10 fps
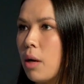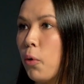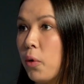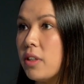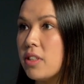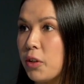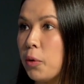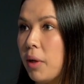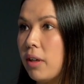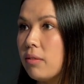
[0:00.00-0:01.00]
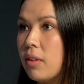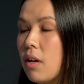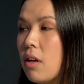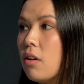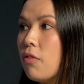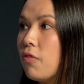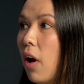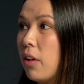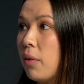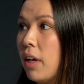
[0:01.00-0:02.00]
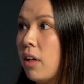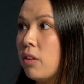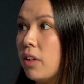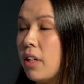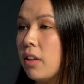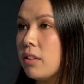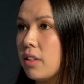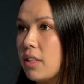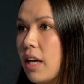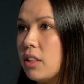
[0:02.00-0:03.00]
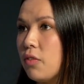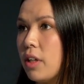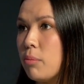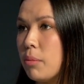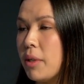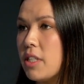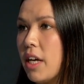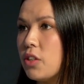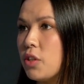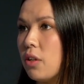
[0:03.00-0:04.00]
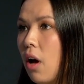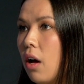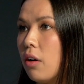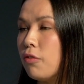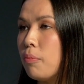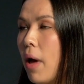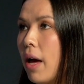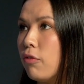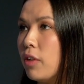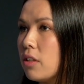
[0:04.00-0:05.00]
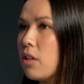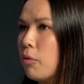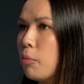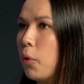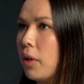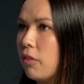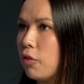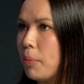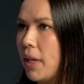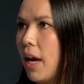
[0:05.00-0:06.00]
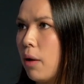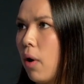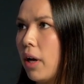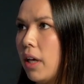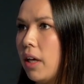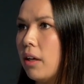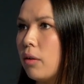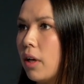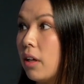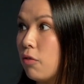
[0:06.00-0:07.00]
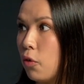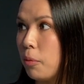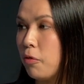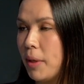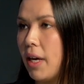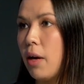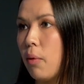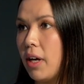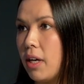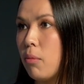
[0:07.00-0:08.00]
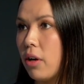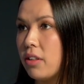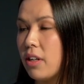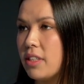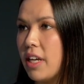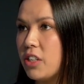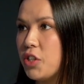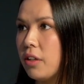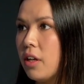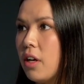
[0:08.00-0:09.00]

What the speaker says: audits are coming. Following the successful implementation of real-time reporting for PAYE in the form of PAYE monetization,